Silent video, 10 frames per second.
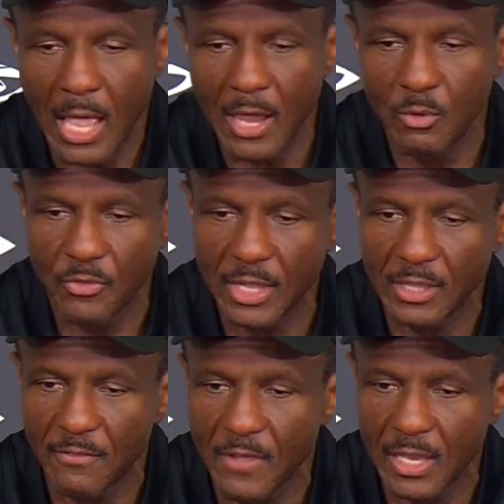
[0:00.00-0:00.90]
I don't think
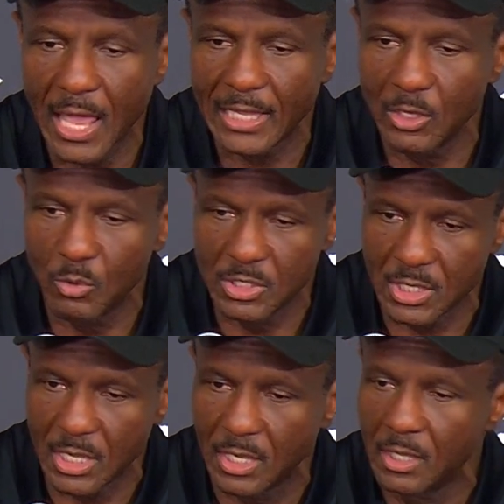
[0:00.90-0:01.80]
they felt like it
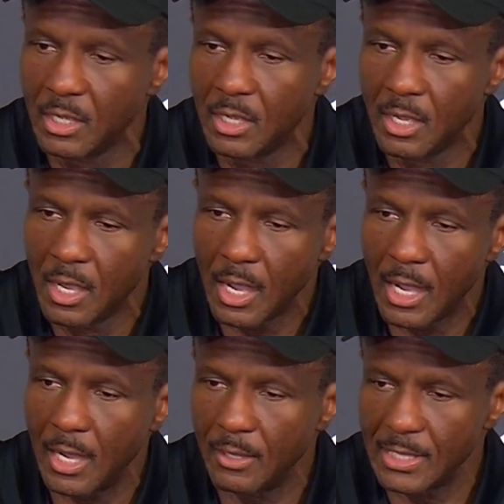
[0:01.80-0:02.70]
was a.
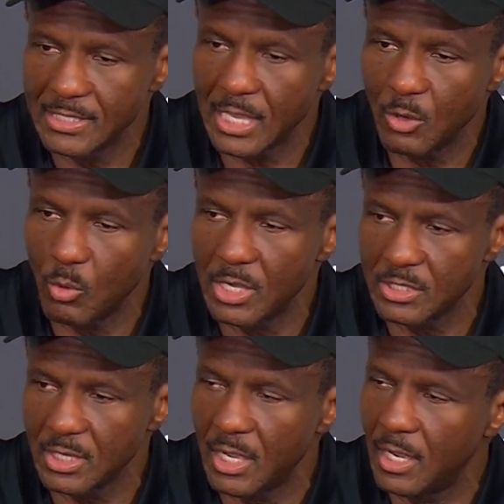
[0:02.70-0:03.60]
They said it
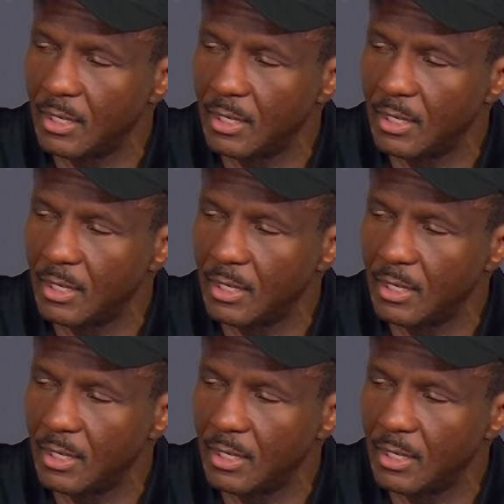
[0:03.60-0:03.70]
wasn't